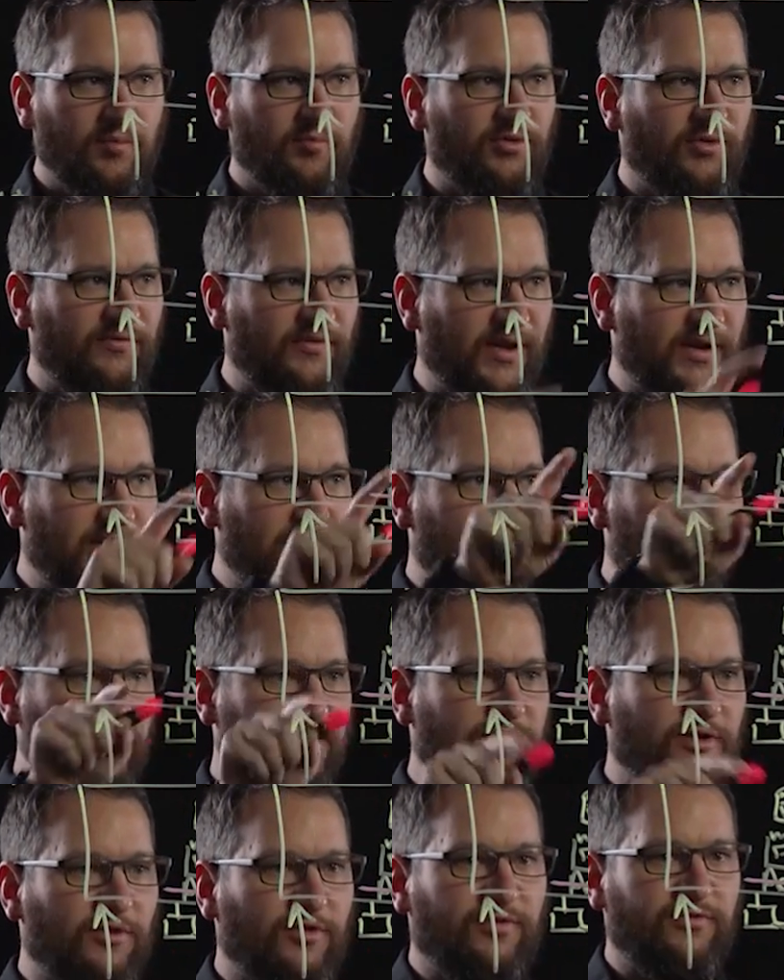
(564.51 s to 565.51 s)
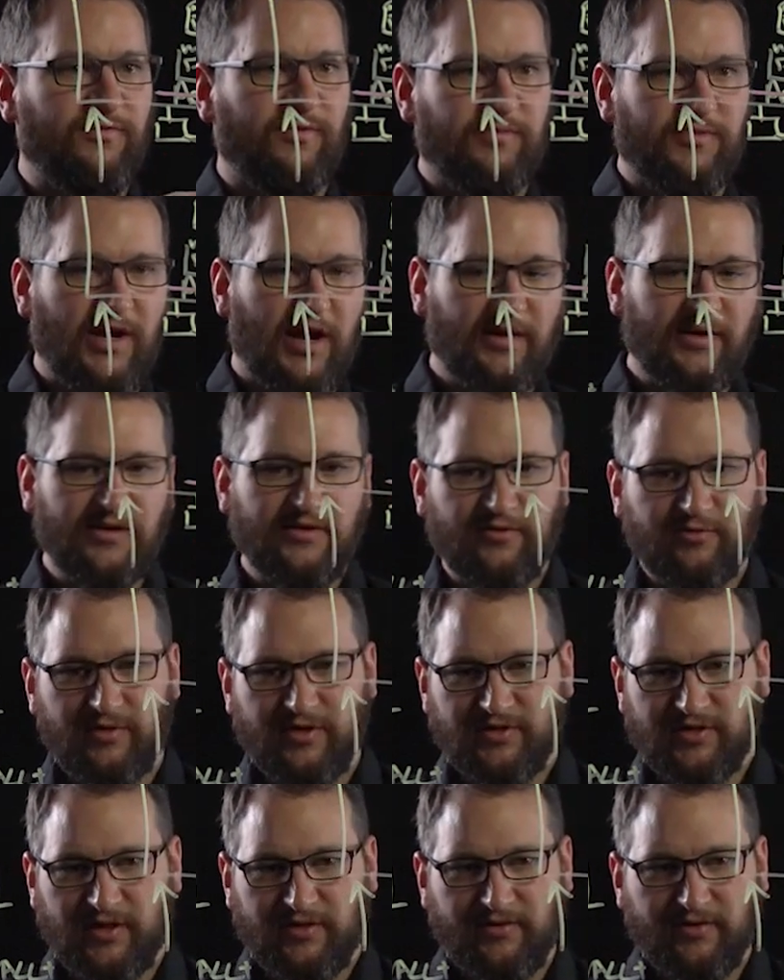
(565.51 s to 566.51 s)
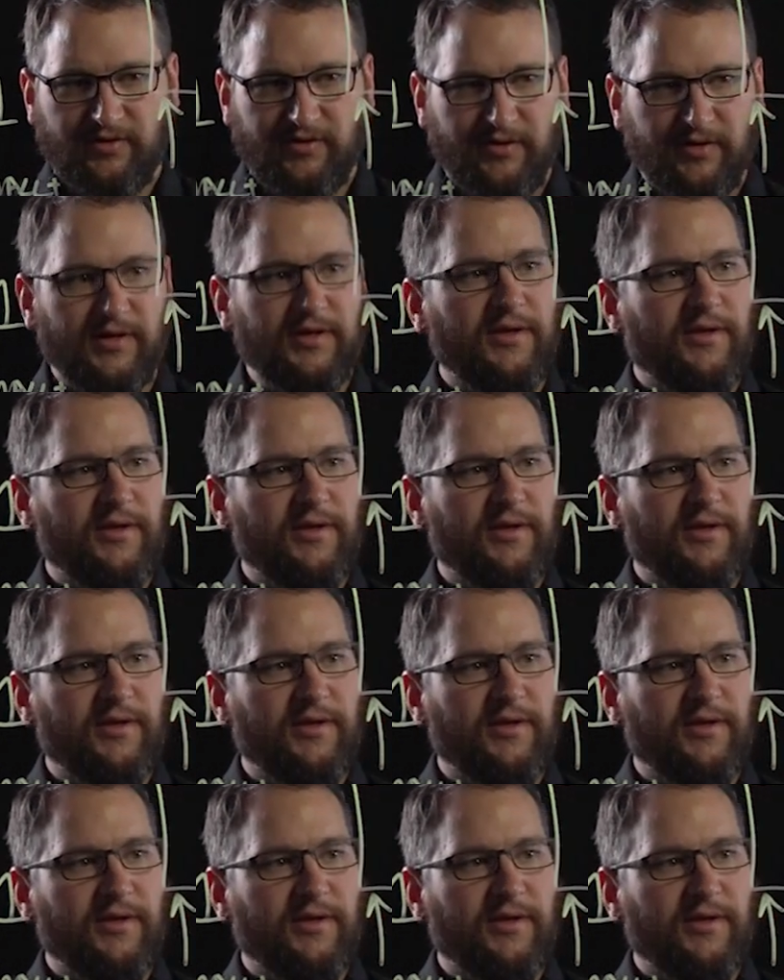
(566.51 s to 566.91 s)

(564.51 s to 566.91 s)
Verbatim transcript: preventing these nodes from talking to each other,